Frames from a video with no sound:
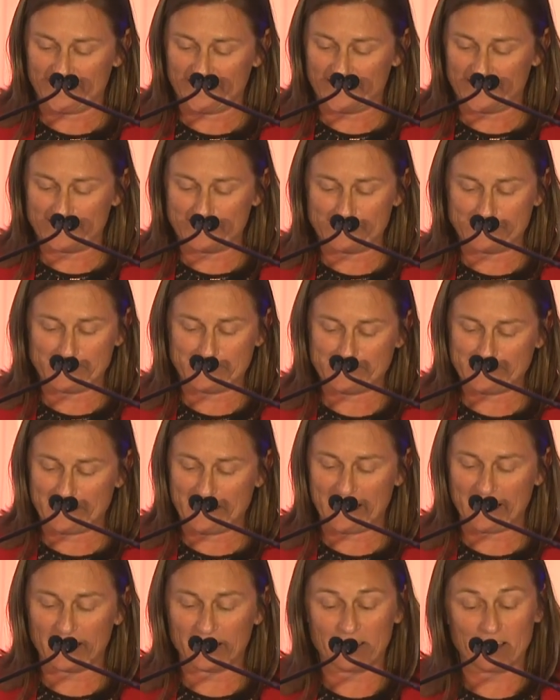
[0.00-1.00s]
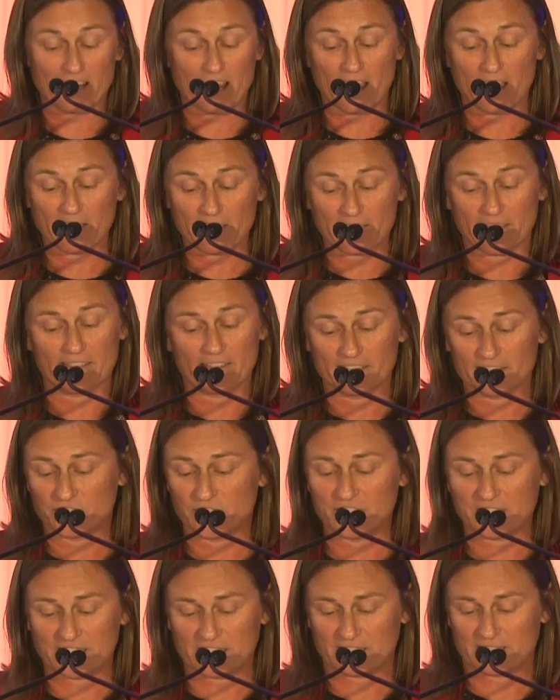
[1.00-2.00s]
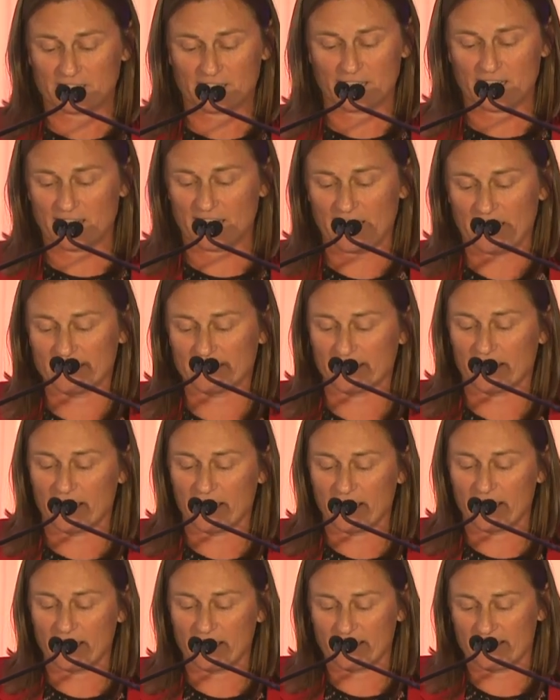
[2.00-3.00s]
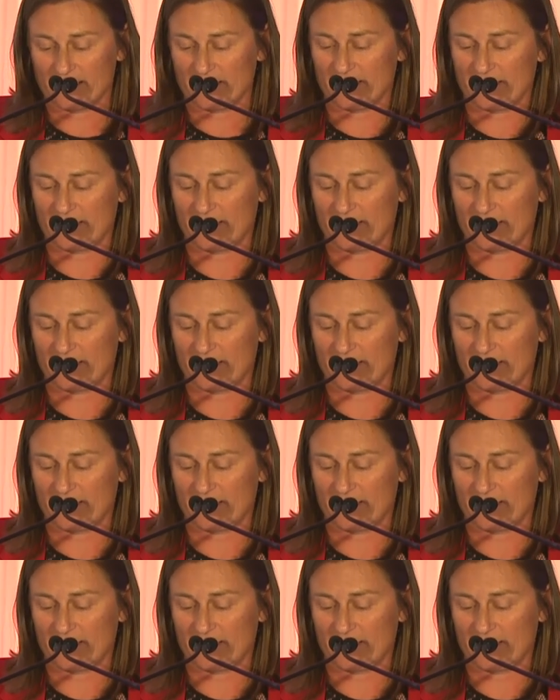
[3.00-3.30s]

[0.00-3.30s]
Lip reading: And as I